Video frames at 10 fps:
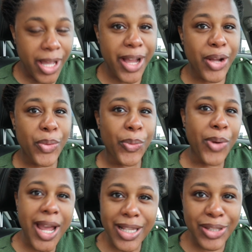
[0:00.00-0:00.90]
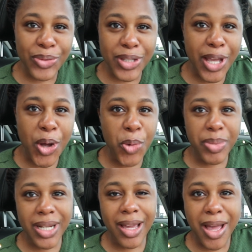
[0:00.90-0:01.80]
like right as soon as I
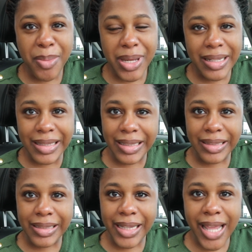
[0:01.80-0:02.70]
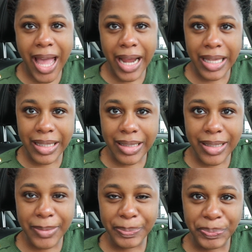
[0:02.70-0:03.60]
open it up, it doesn't look that
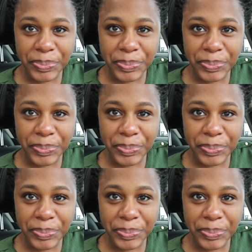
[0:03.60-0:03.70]
good.